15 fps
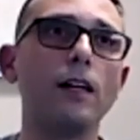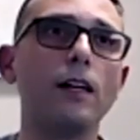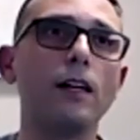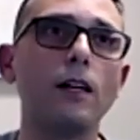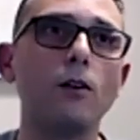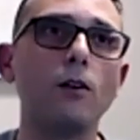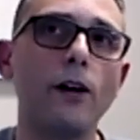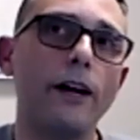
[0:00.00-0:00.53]

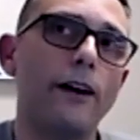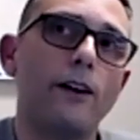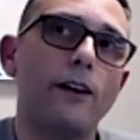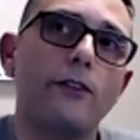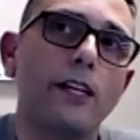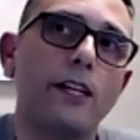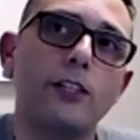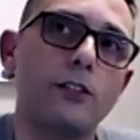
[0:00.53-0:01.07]

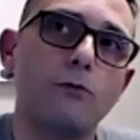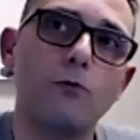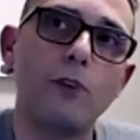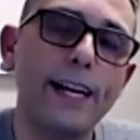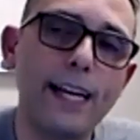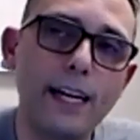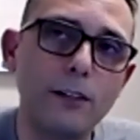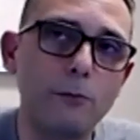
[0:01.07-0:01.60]
where they just
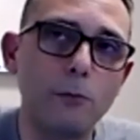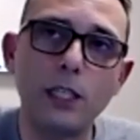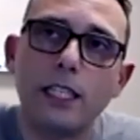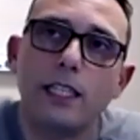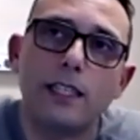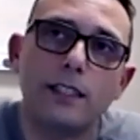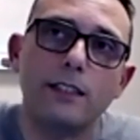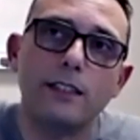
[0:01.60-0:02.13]
ran out of
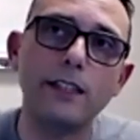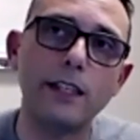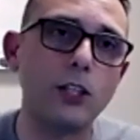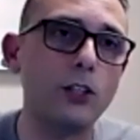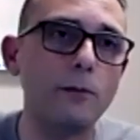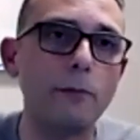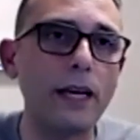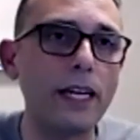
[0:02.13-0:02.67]
money and they
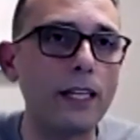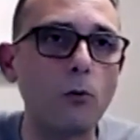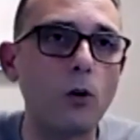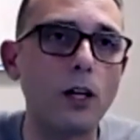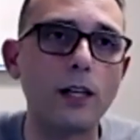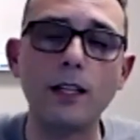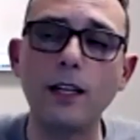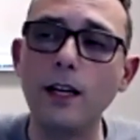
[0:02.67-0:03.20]
couldn't make it
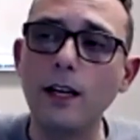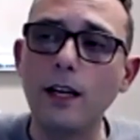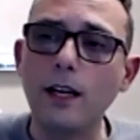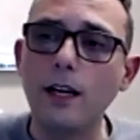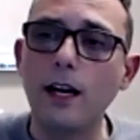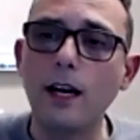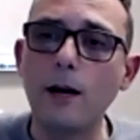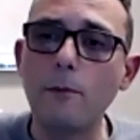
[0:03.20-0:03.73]
work.
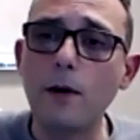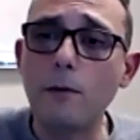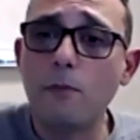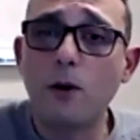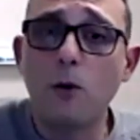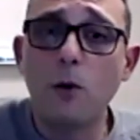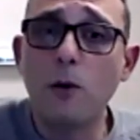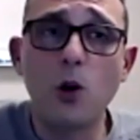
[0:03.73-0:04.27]
Hmm. Um,
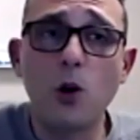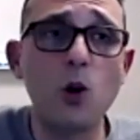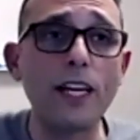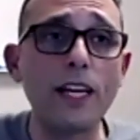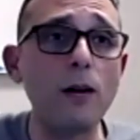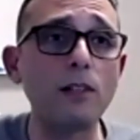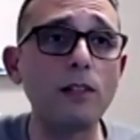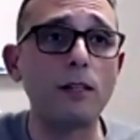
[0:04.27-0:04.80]
but we were
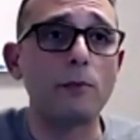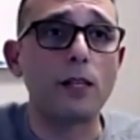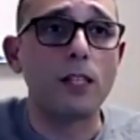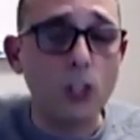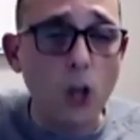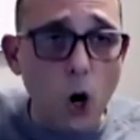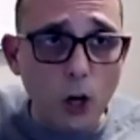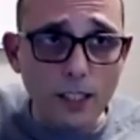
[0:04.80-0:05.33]
okay with it
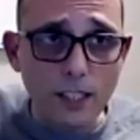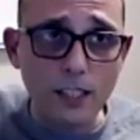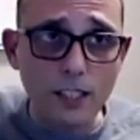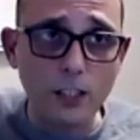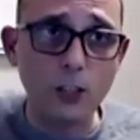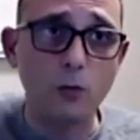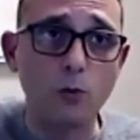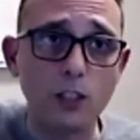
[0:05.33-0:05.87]
because our
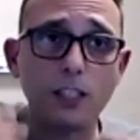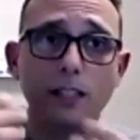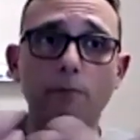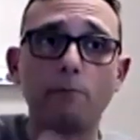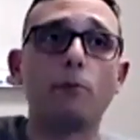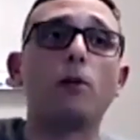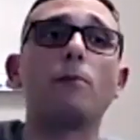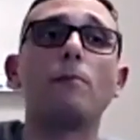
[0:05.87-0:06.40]
decision was to
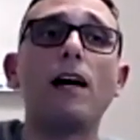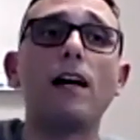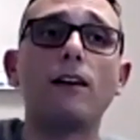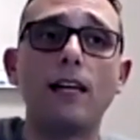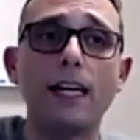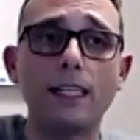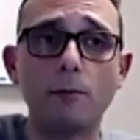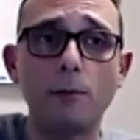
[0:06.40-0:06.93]
put amount
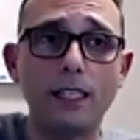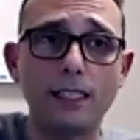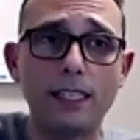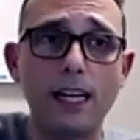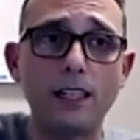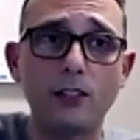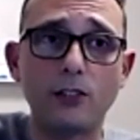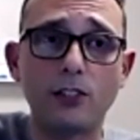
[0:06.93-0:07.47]
X amount of
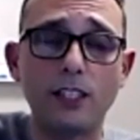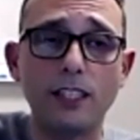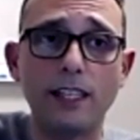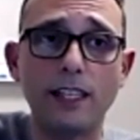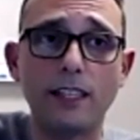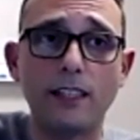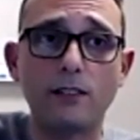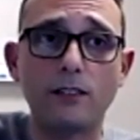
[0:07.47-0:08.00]
dollars in
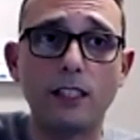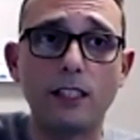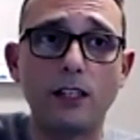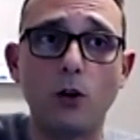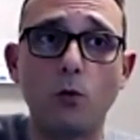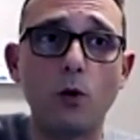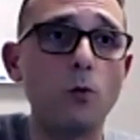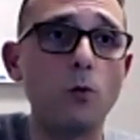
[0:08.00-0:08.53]
there. You
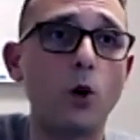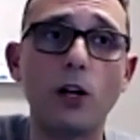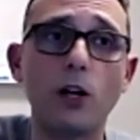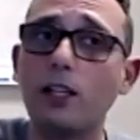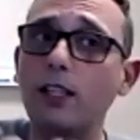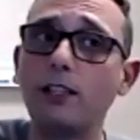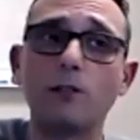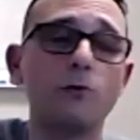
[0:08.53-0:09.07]
know, we
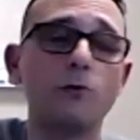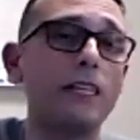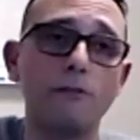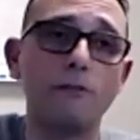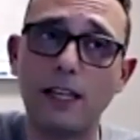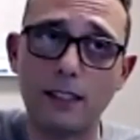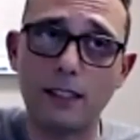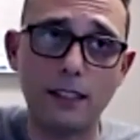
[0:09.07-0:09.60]
weren't going to
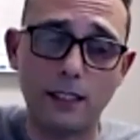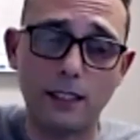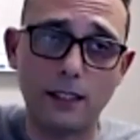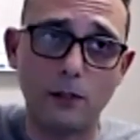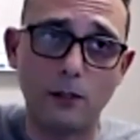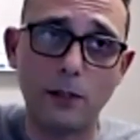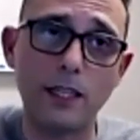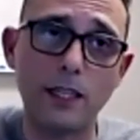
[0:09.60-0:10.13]
reinvest in the
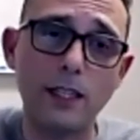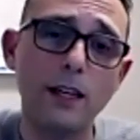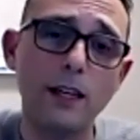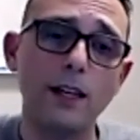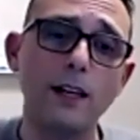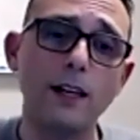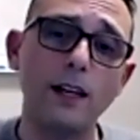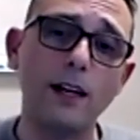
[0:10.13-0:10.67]
company.
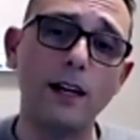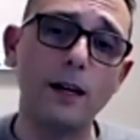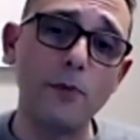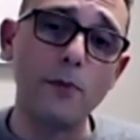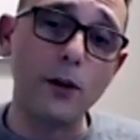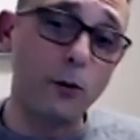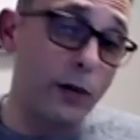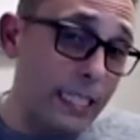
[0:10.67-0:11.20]
Um,
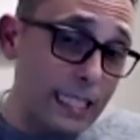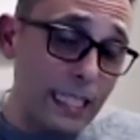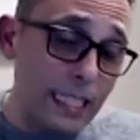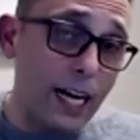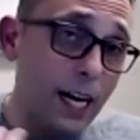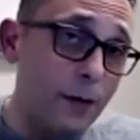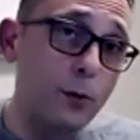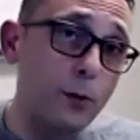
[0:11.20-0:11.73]
there is
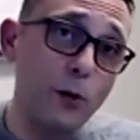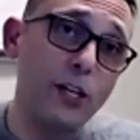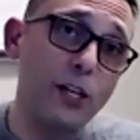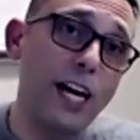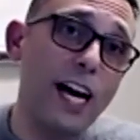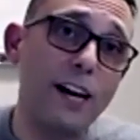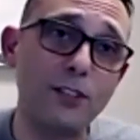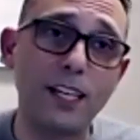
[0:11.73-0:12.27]
times where you
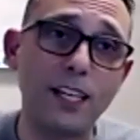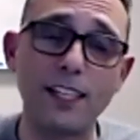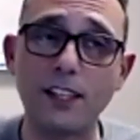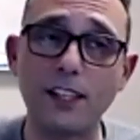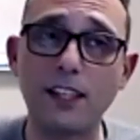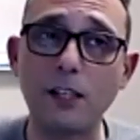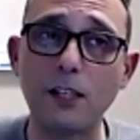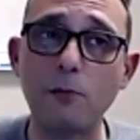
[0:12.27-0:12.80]
have to kind of
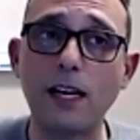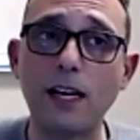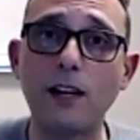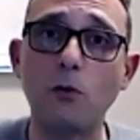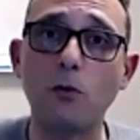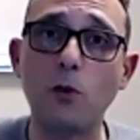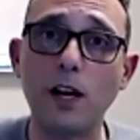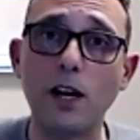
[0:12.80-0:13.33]
think
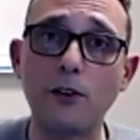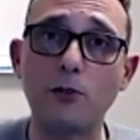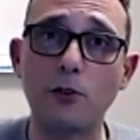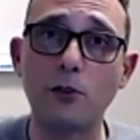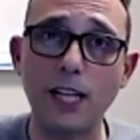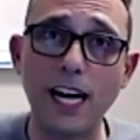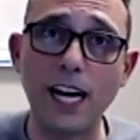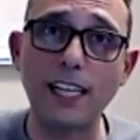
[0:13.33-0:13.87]
about whether
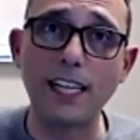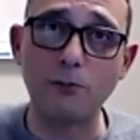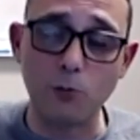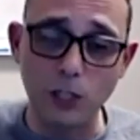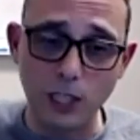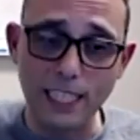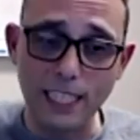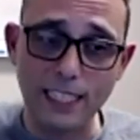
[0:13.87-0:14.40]
or not
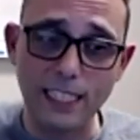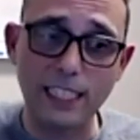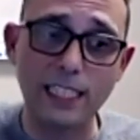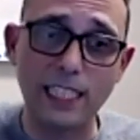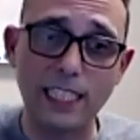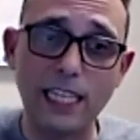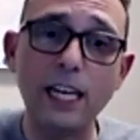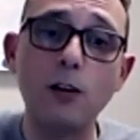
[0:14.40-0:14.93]

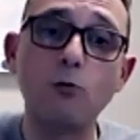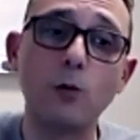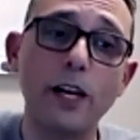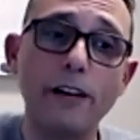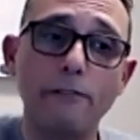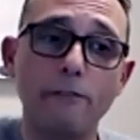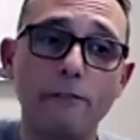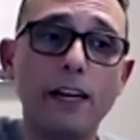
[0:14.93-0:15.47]
realistically
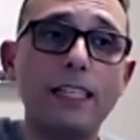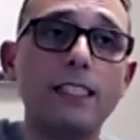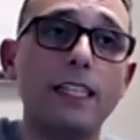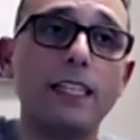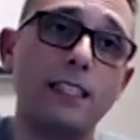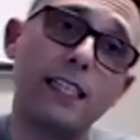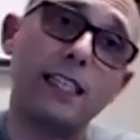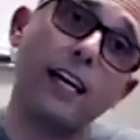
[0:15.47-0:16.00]

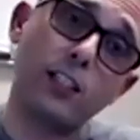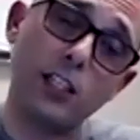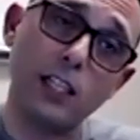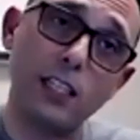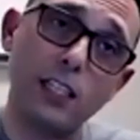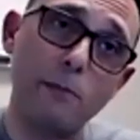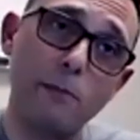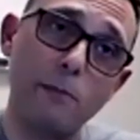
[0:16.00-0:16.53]
reinvesting is actually
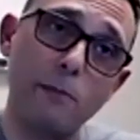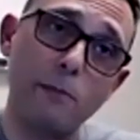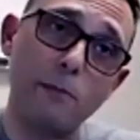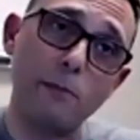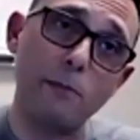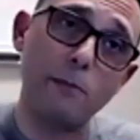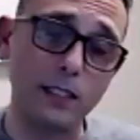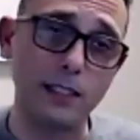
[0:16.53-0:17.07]
going to make the
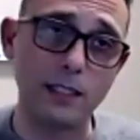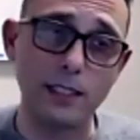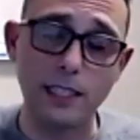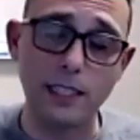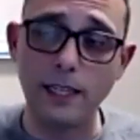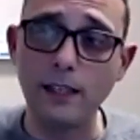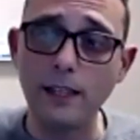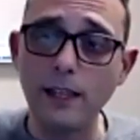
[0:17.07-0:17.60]
company
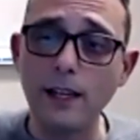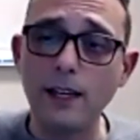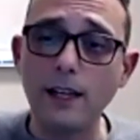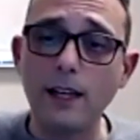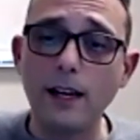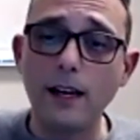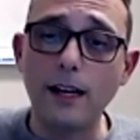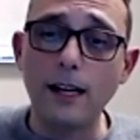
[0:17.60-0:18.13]
succeed.
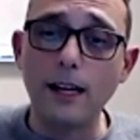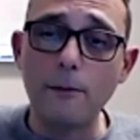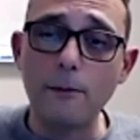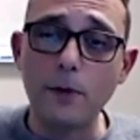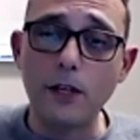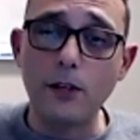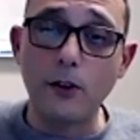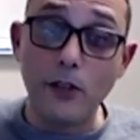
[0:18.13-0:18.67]
Mm-hmm.
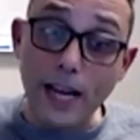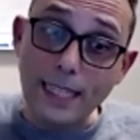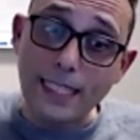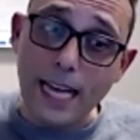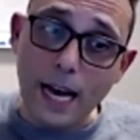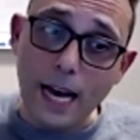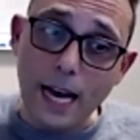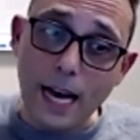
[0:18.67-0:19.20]
Um, you know,
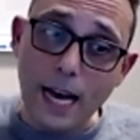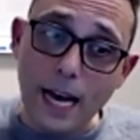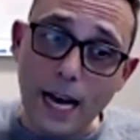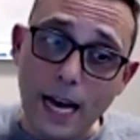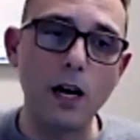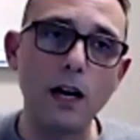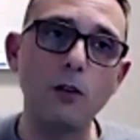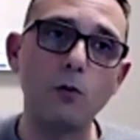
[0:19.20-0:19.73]
that's happened as
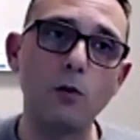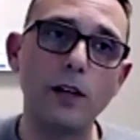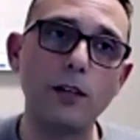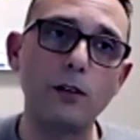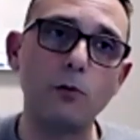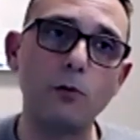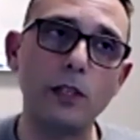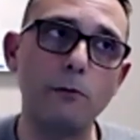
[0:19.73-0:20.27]
well
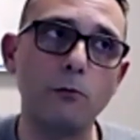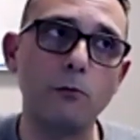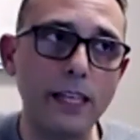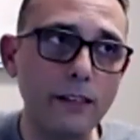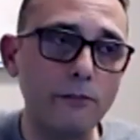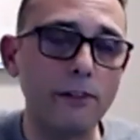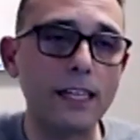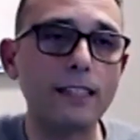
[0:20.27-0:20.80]
where we
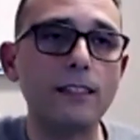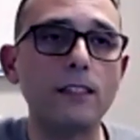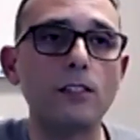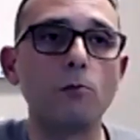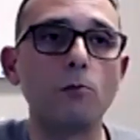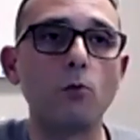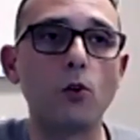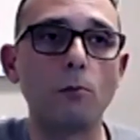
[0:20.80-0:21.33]

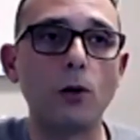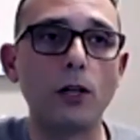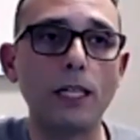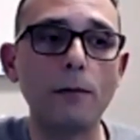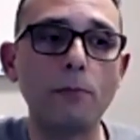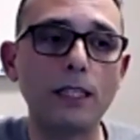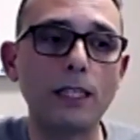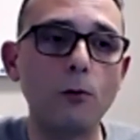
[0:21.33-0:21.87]
reinvested some more
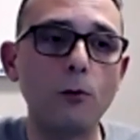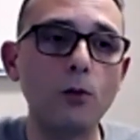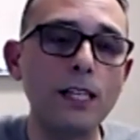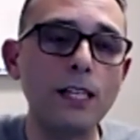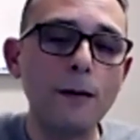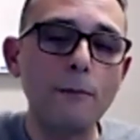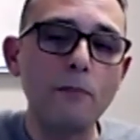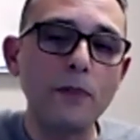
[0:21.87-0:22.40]
money, but there
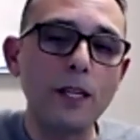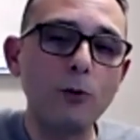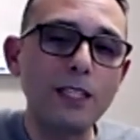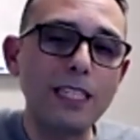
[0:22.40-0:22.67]
was there was